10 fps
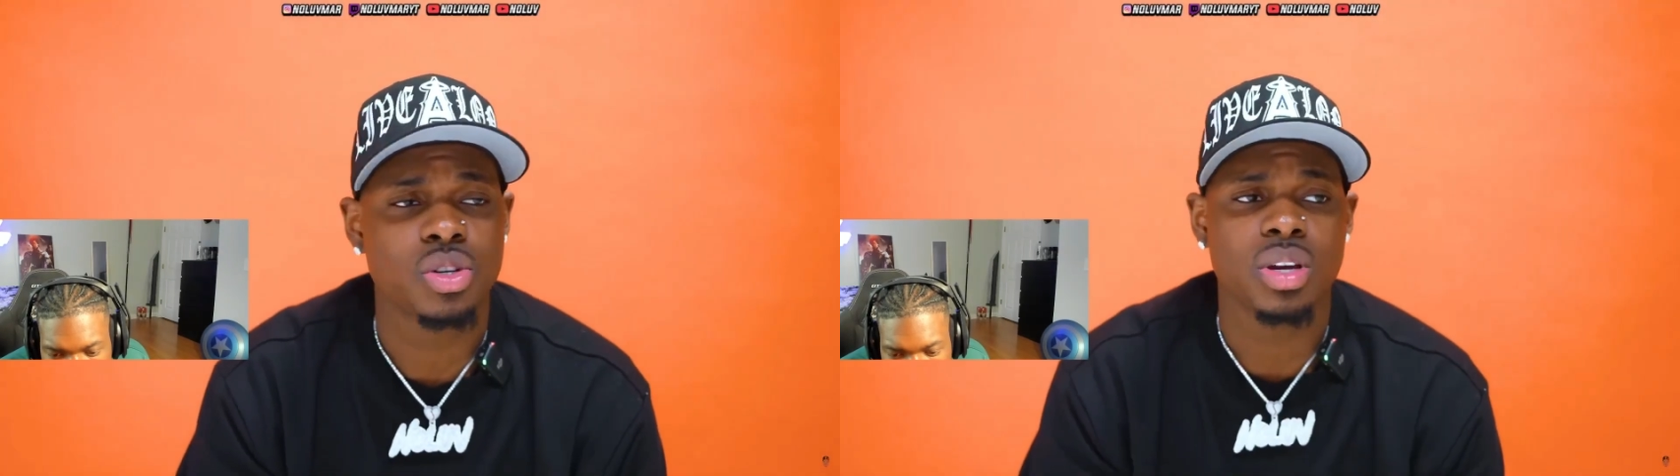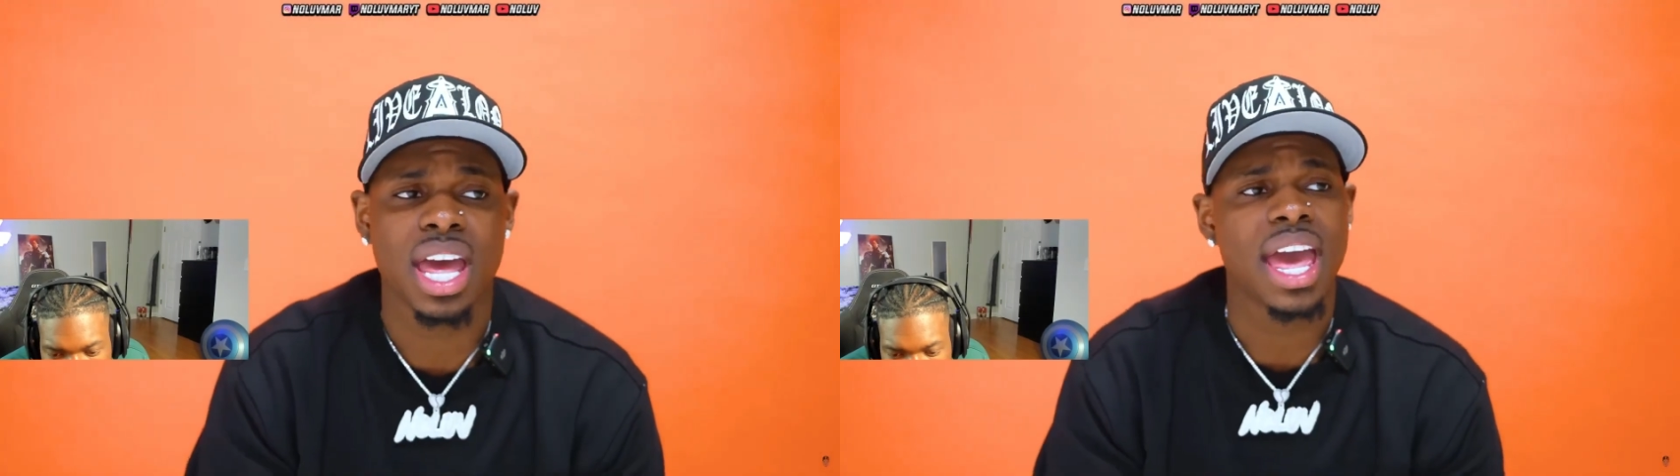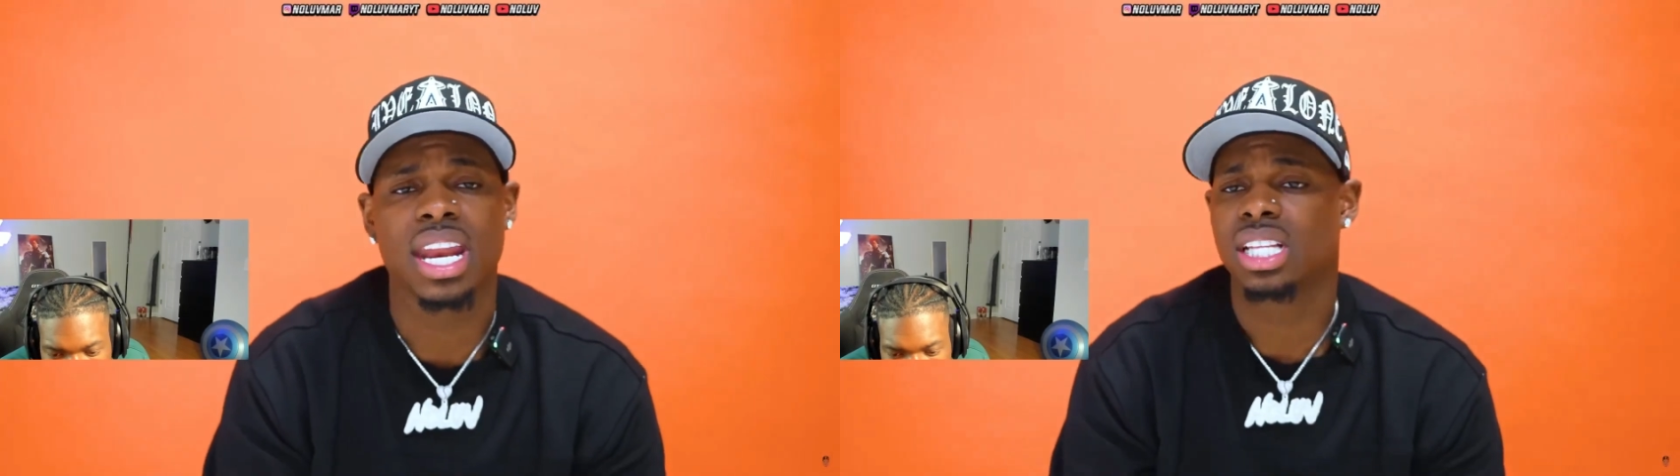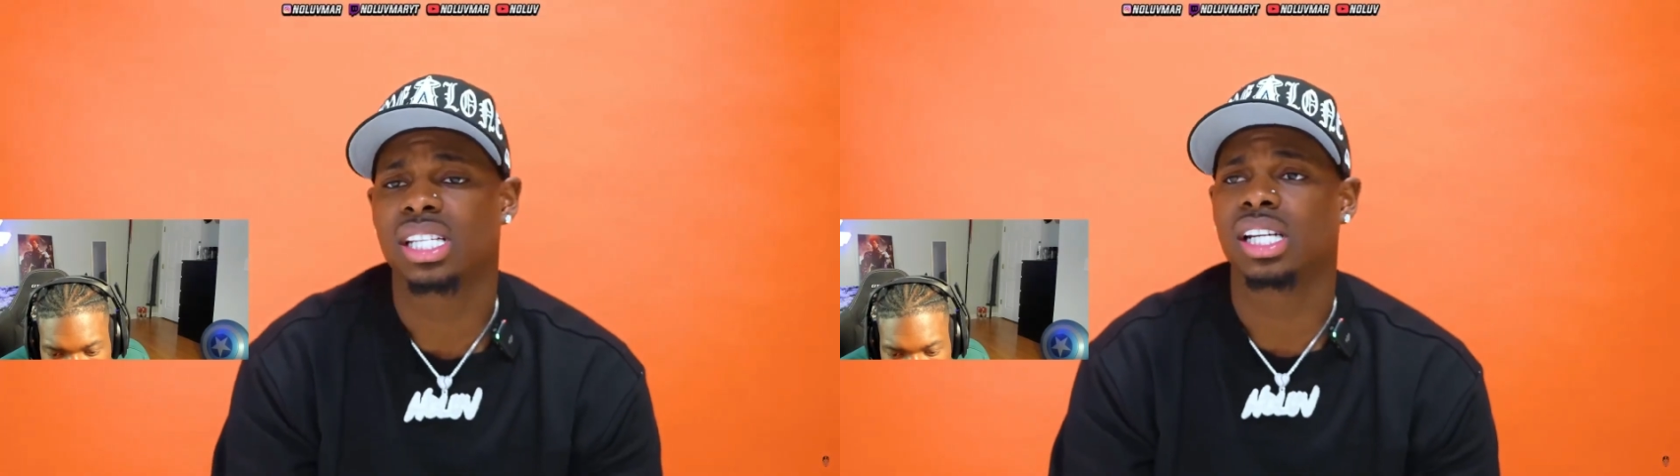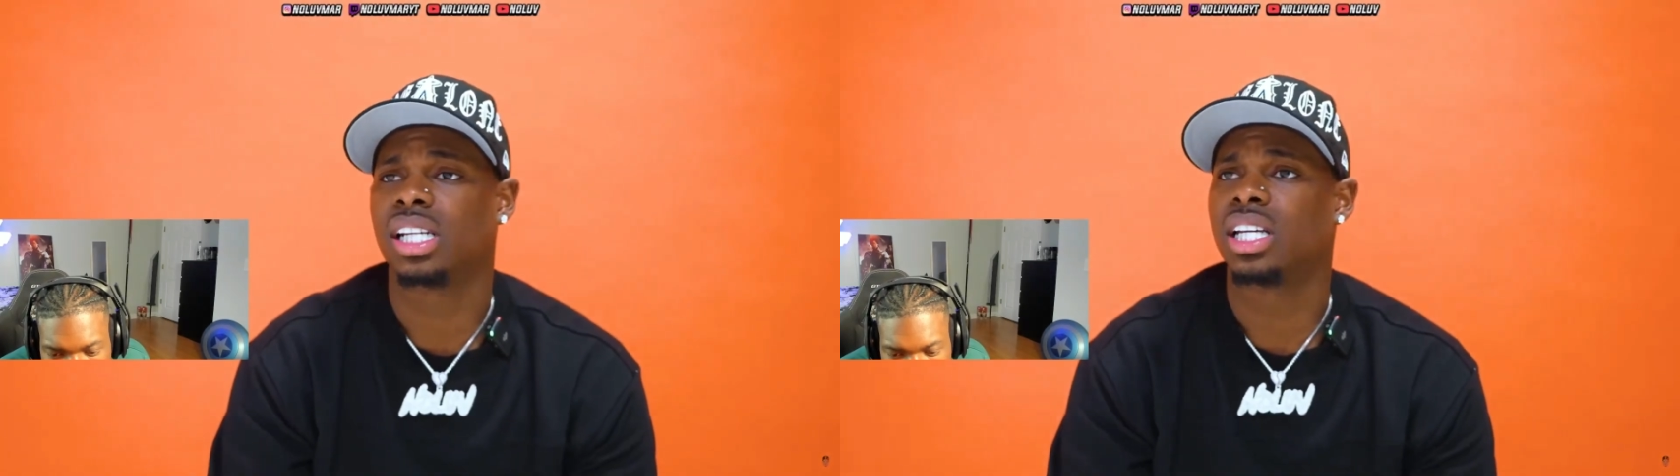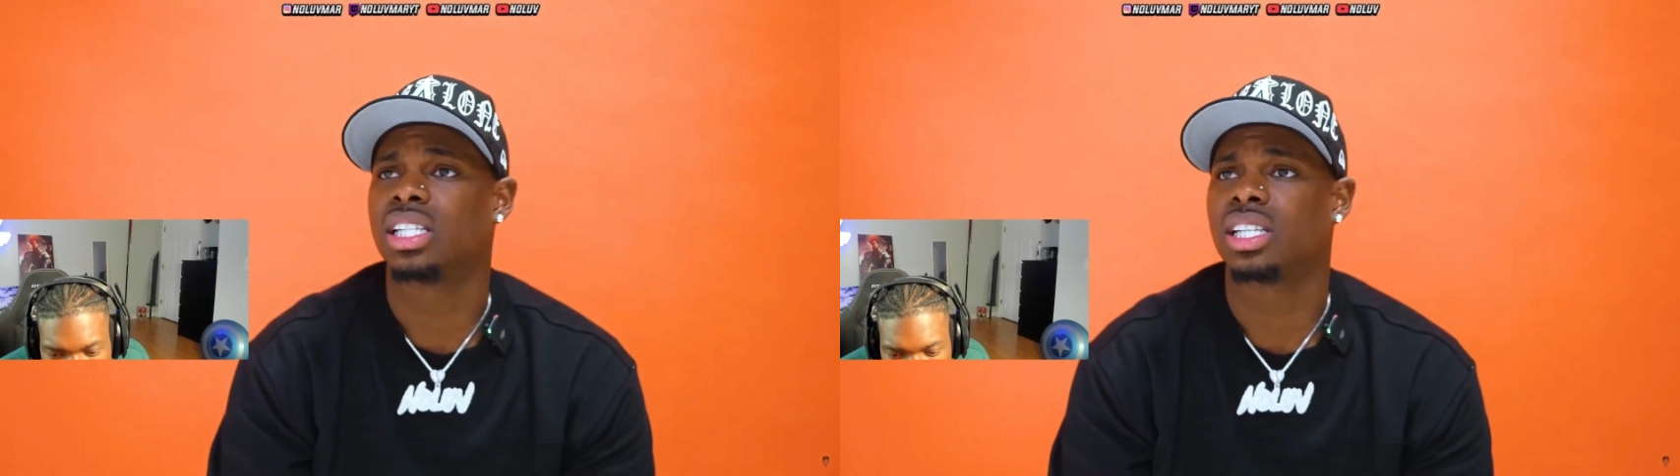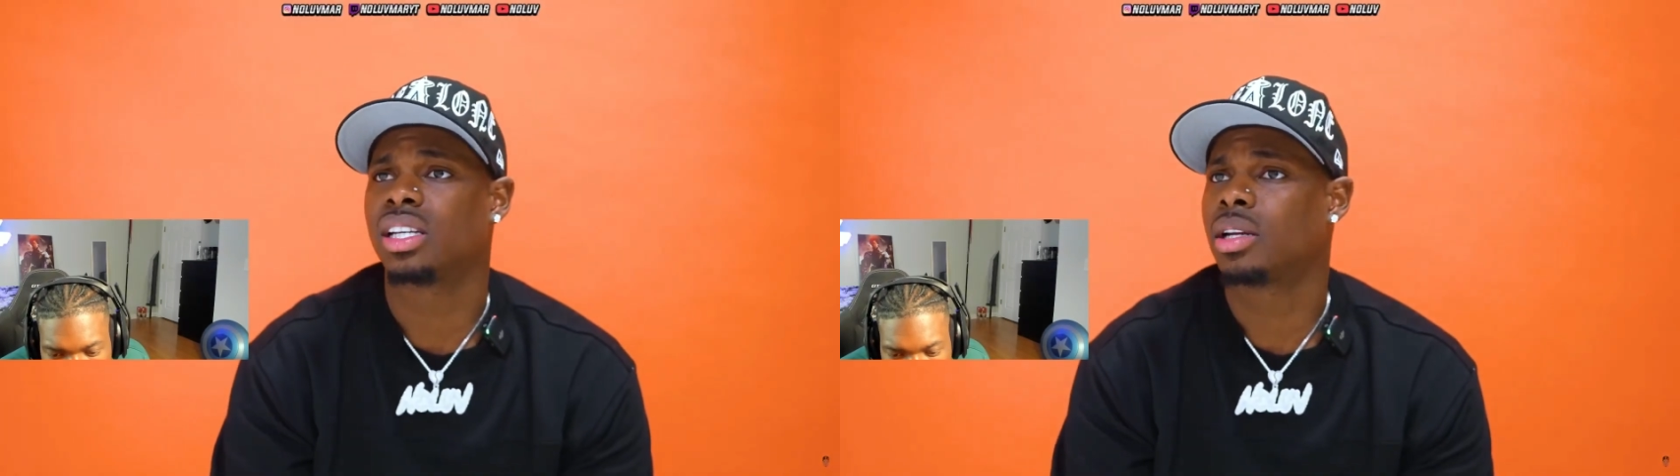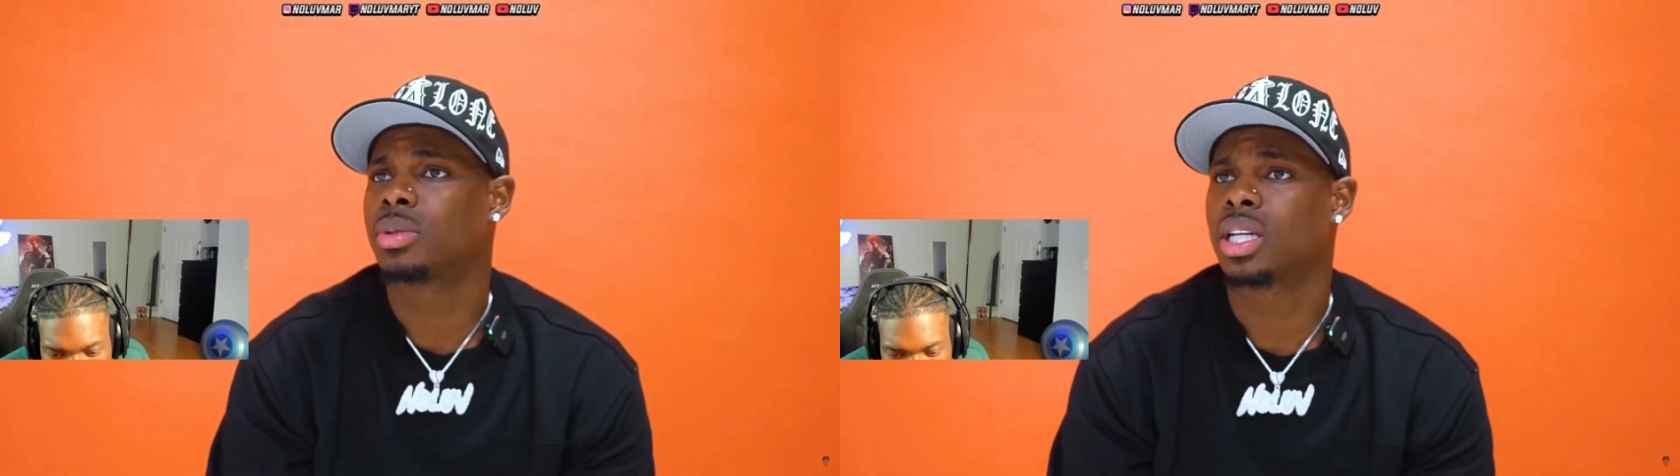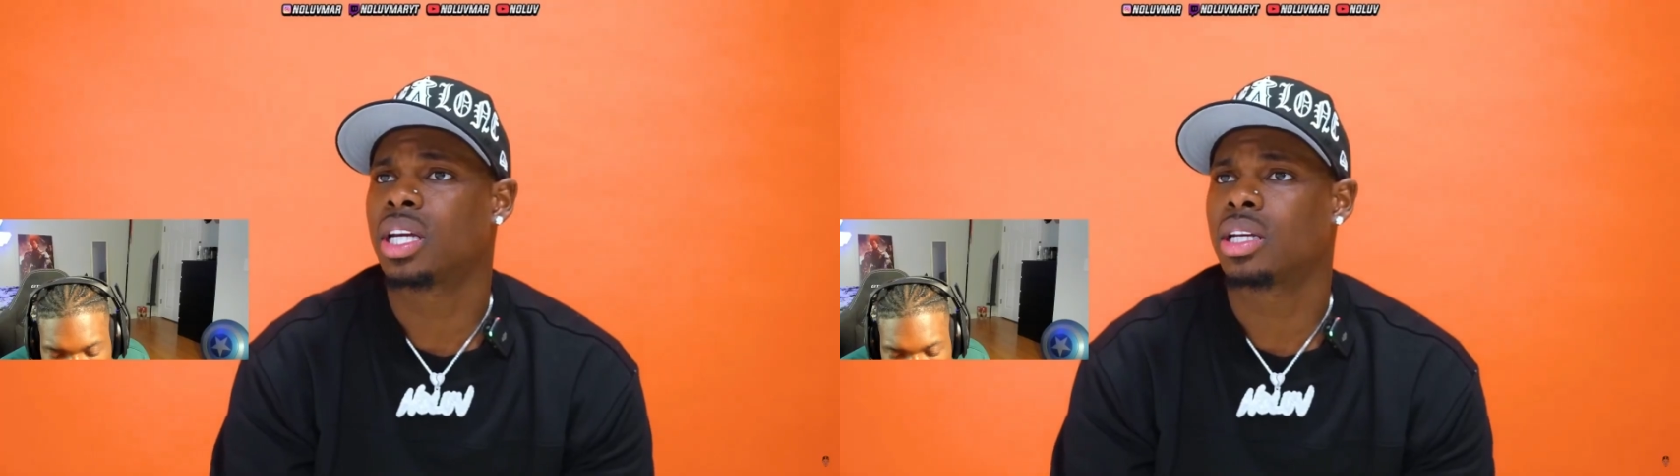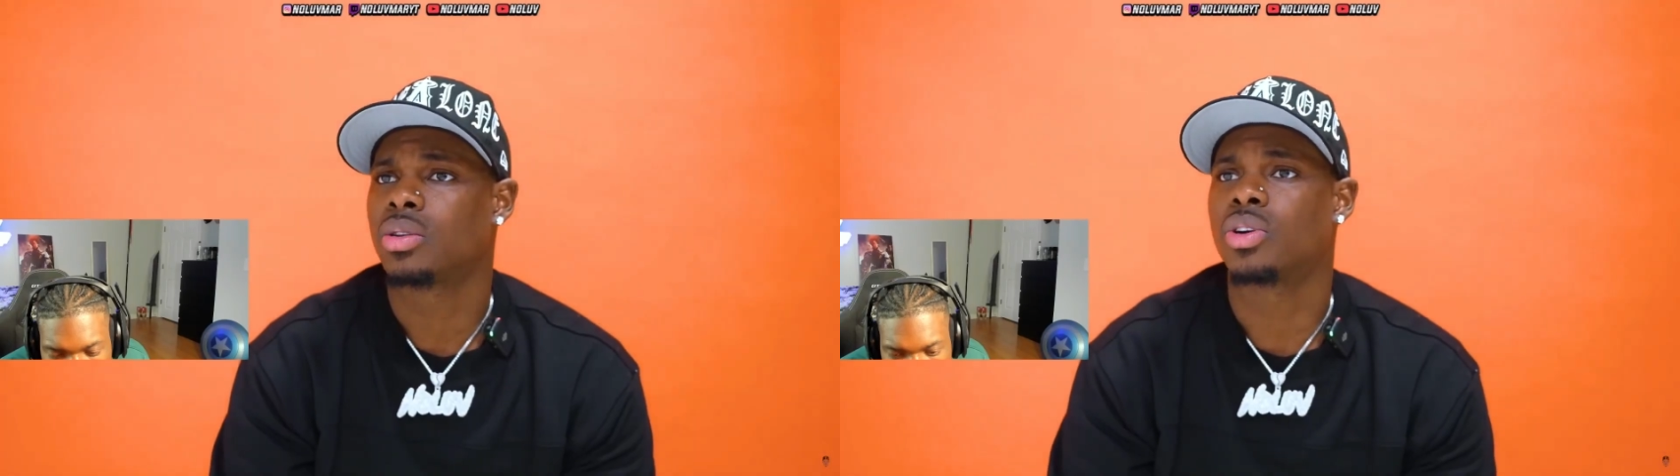you could add it to the list, you know what I'm saying?